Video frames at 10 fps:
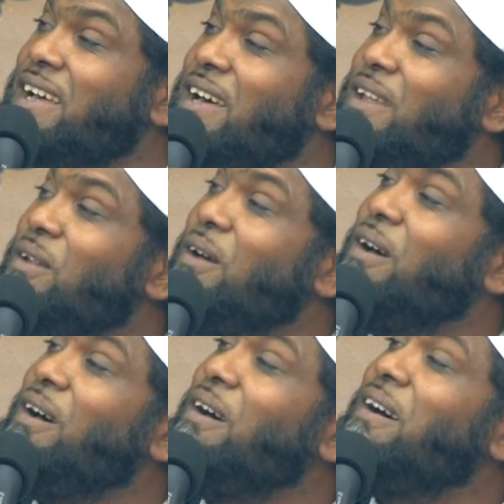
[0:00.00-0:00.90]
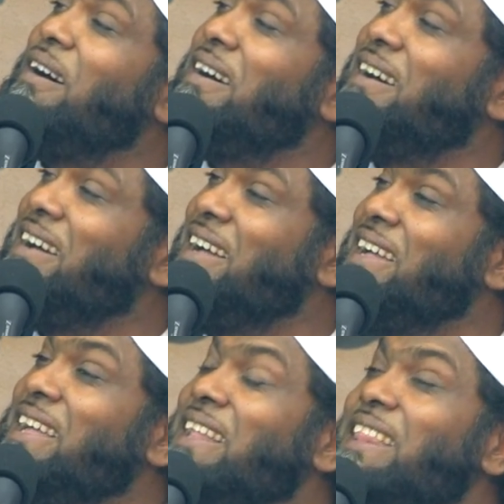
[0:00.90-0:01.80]
Allah.
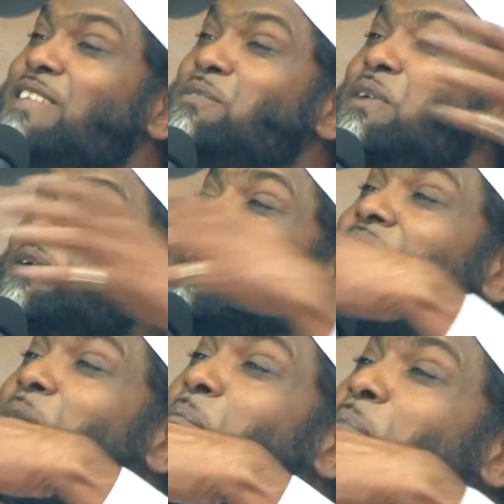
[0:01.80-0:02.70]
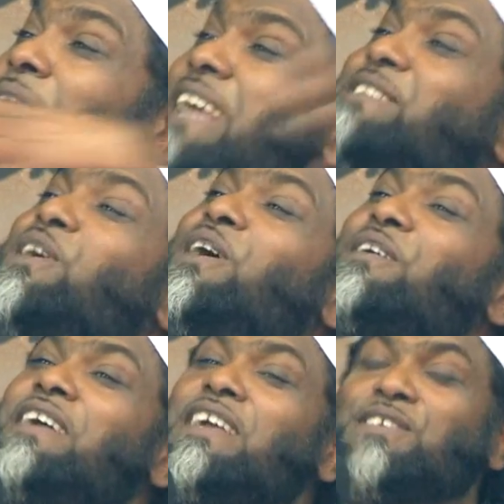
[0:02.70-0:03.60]
That's where you get the biggest
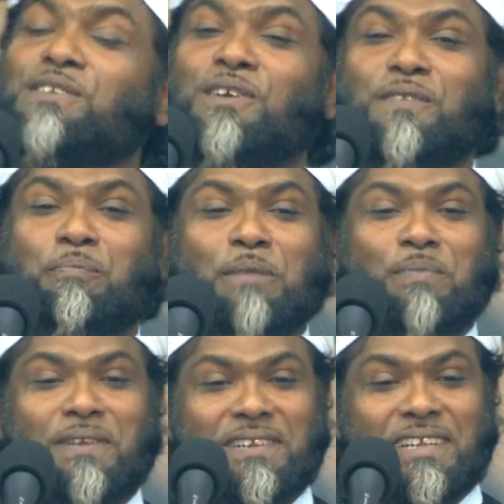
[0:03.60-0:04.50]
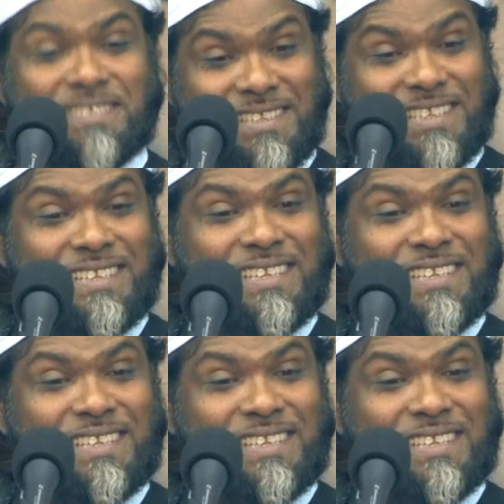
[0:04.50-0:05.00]
congregation of the people, isn't it?